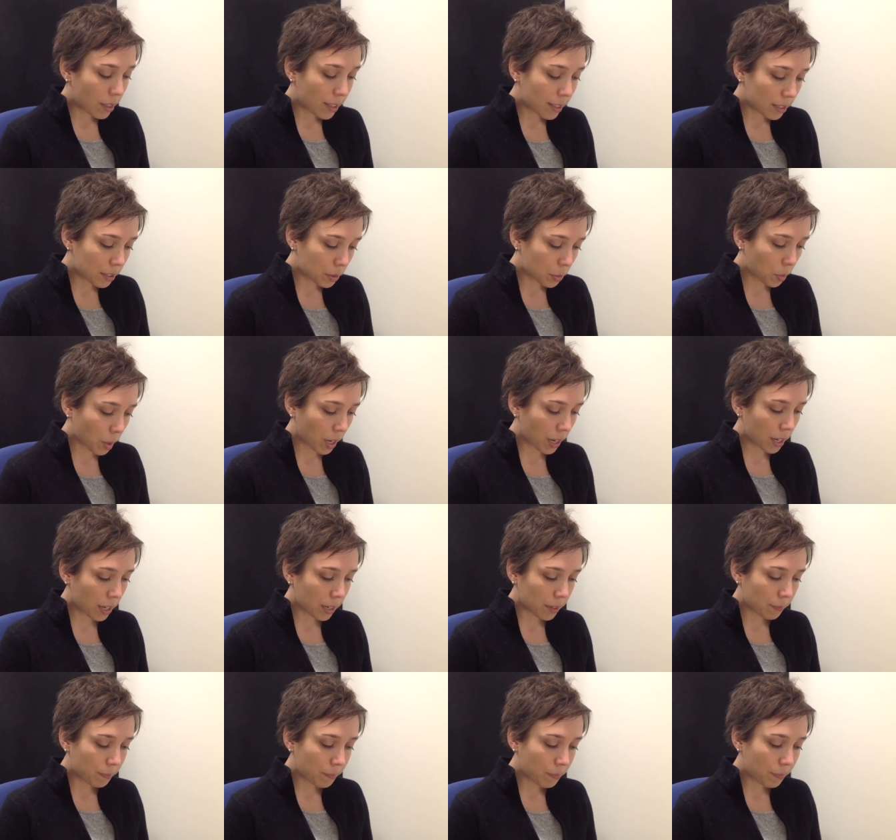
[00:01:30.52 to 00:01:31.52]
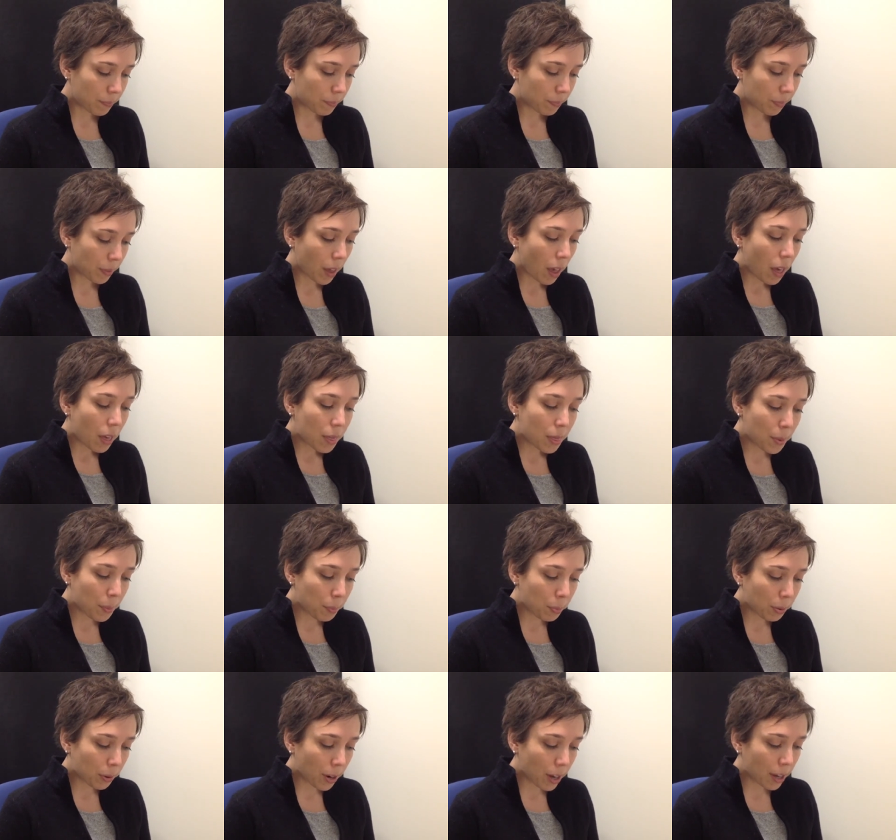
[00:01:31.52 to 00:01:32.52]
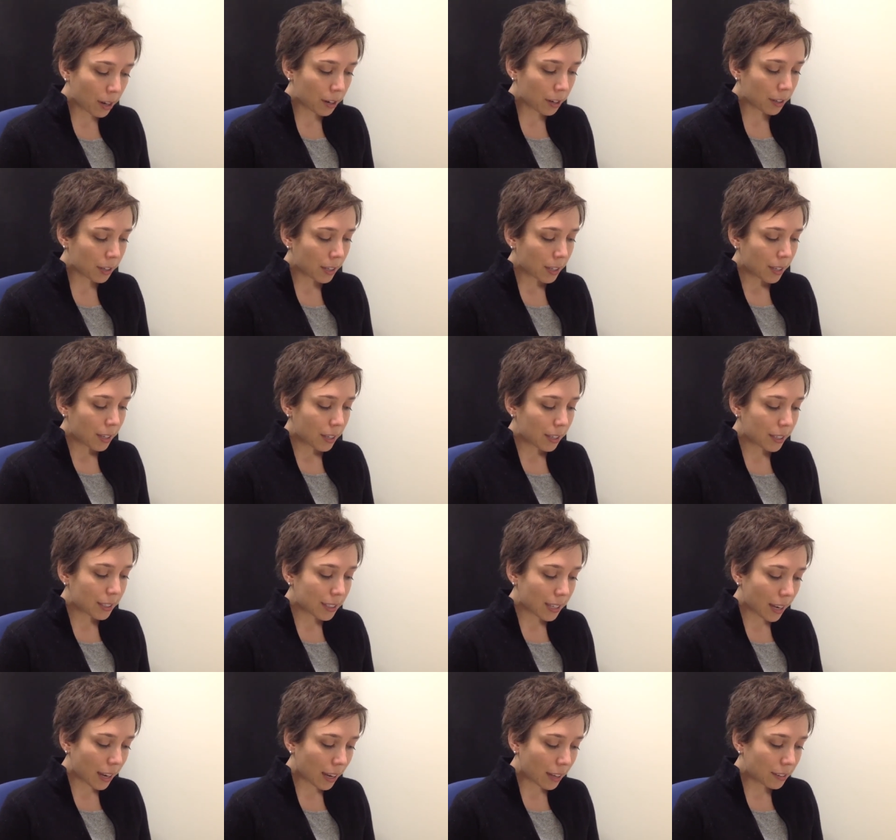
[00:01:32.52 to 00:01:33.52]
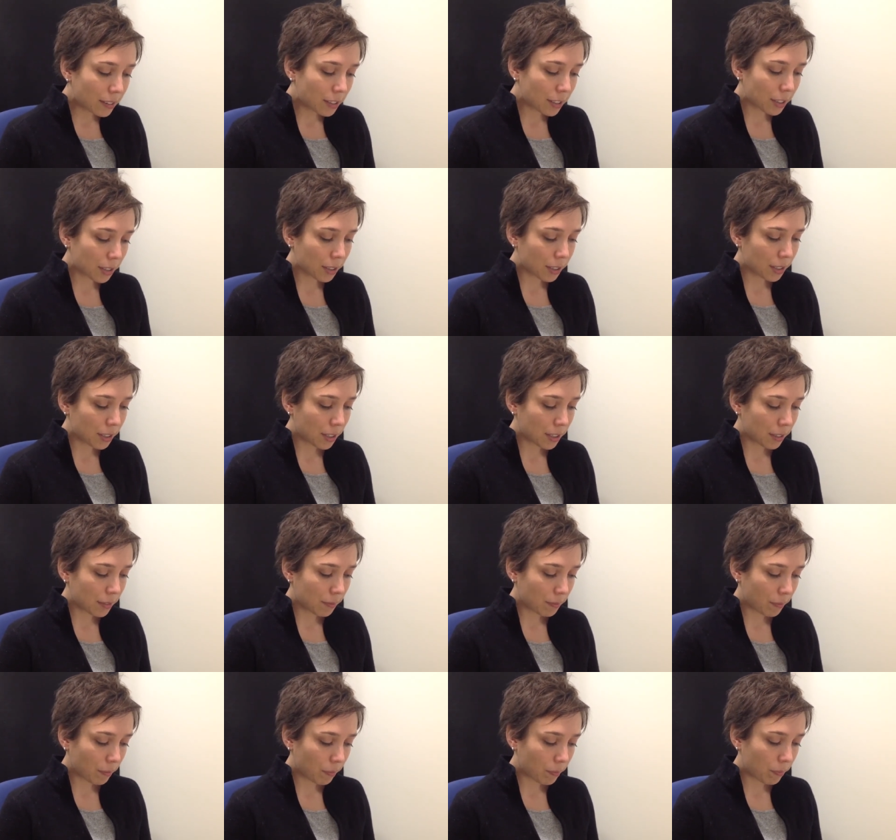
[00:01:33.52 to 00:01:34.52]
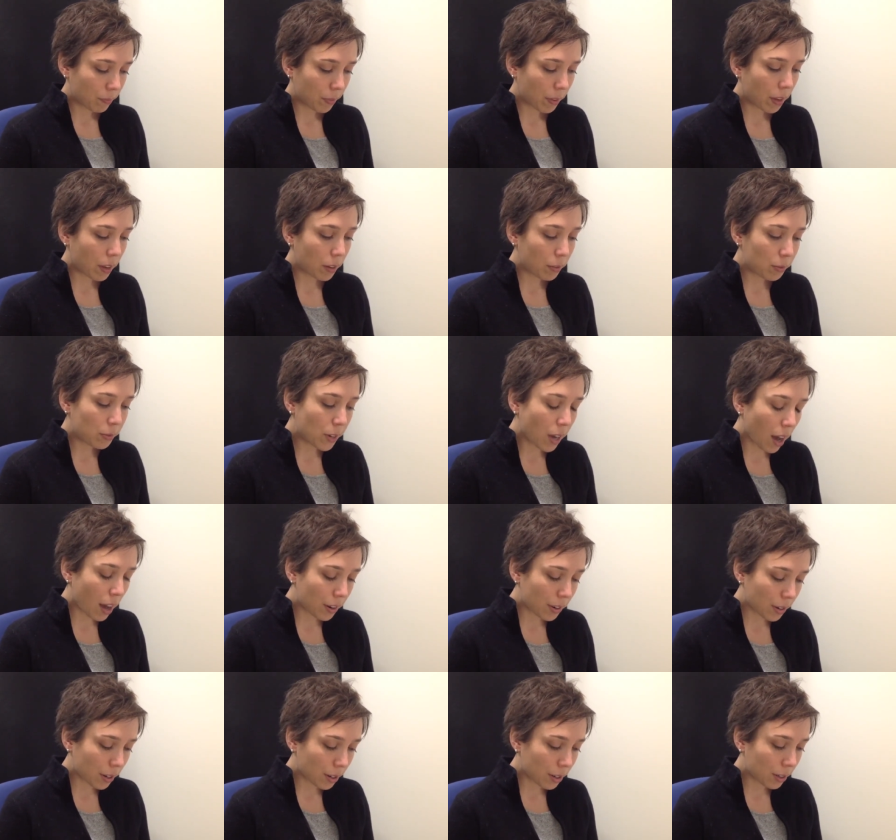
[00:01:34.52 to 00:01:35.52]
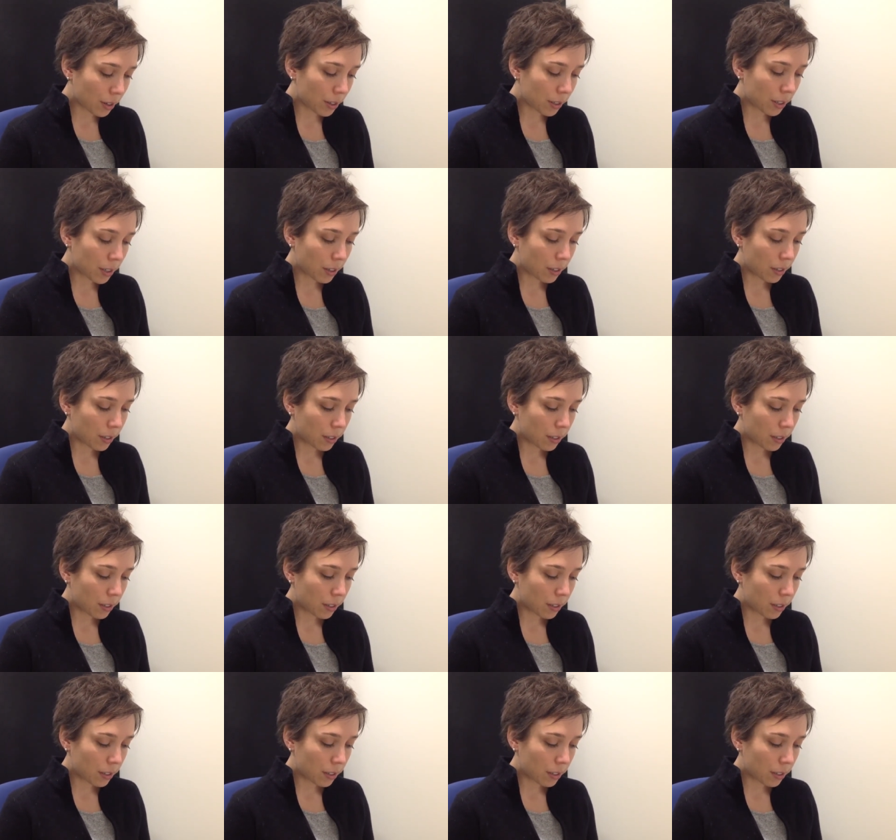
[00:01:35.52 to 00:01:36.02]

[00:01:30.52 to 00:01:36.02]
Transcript: This way, the prayer is answered, if not heard.